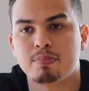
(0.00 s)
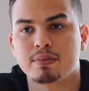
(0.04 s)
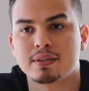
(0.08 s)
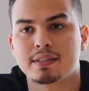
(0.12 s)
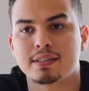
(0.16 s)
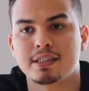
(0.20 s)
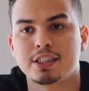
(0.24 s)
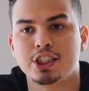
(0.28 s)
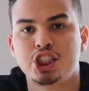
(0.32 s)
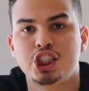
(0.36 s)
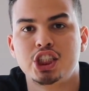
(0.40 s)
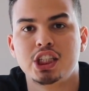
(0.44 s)
It's
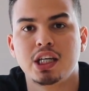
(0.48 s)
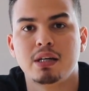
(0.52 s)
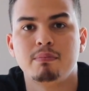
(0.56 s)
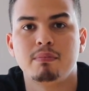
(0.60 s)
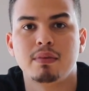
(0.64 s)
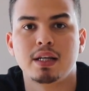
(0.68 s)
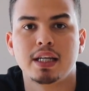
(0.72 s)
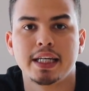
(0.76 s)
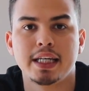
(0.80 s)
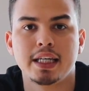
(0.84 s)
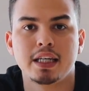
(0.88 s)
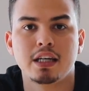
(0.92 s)
the Jim
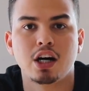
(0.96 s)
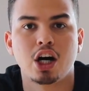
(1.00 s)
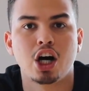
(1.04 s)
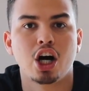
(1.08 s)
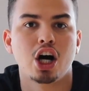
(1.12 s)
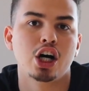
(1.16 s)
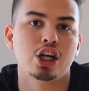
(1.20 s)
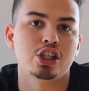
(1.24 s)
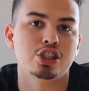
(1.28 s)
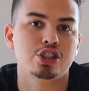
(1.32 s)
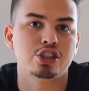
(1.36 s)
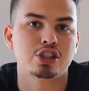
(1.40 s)
Lee
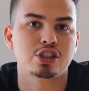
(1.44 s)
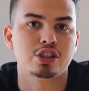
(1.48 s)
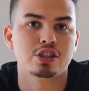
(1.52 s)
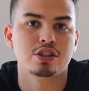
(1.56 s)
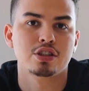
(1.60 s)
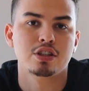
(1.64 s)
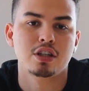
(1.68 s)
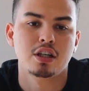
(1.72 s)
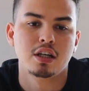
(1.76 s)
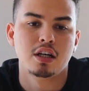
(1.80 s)
Hush